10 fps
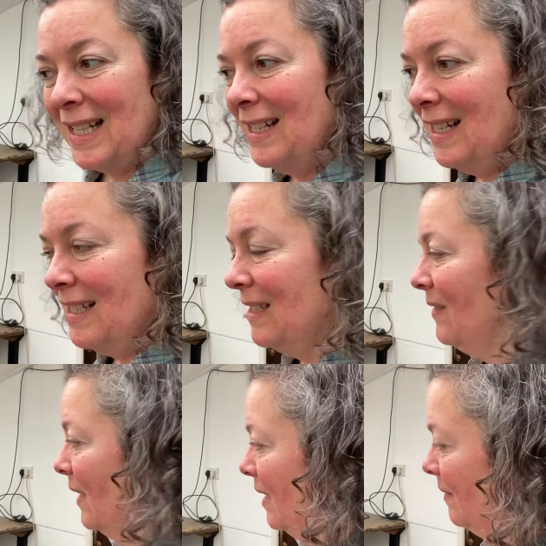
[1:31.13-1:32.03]
it needs
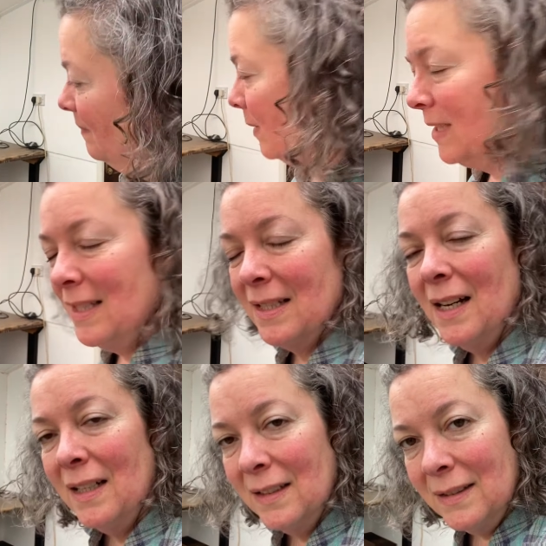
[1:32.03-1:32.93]
doing, and once it's
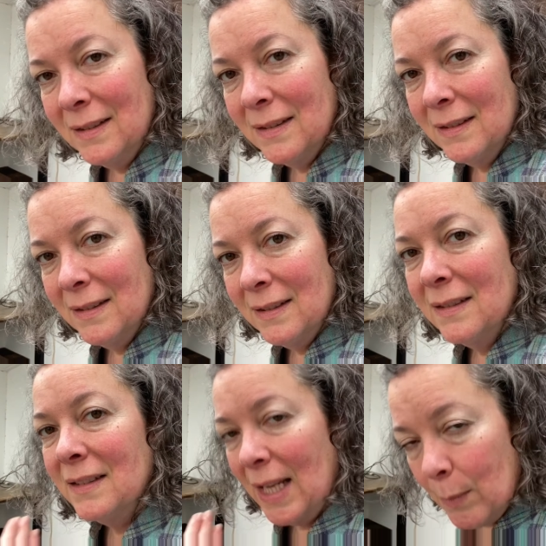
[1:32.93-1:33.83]
done,
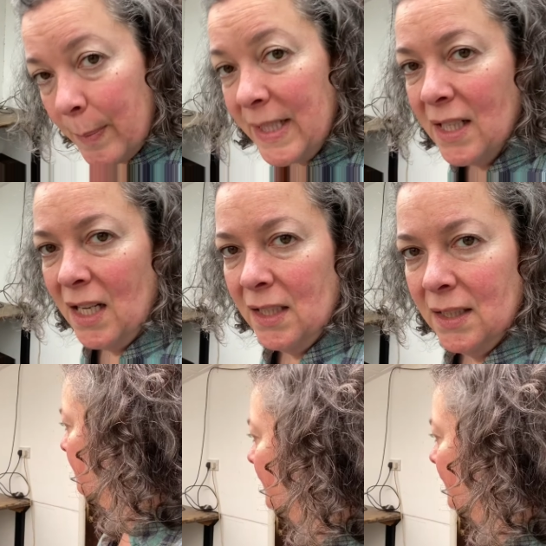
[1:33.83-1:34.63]
it will be done.